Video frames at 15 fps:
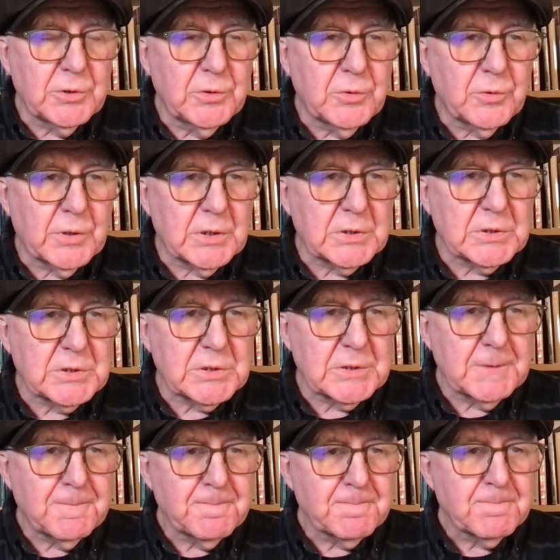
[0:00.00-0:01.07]
to this
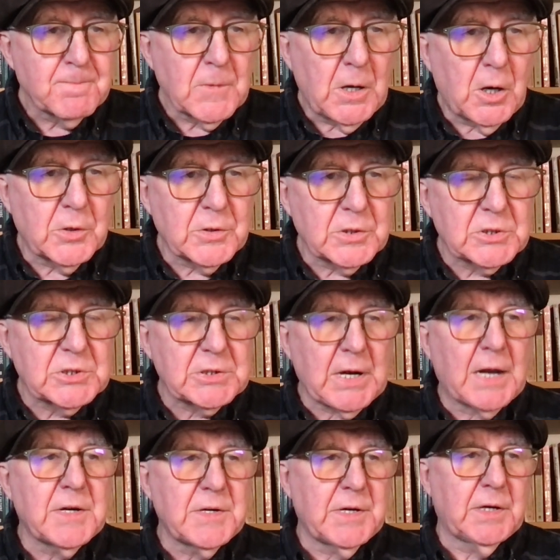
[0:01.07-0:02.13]

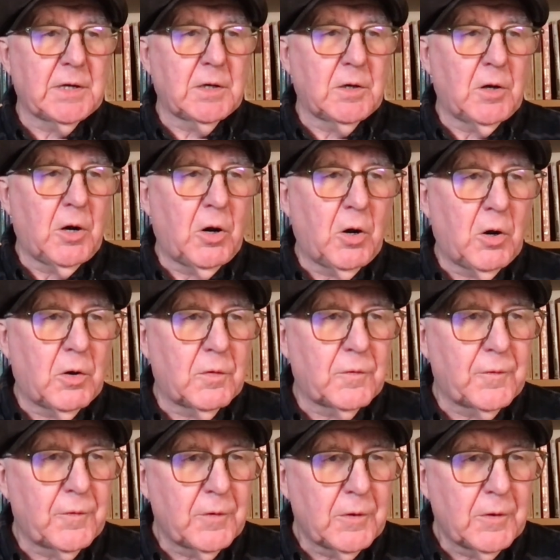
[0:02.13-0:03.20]
understanding of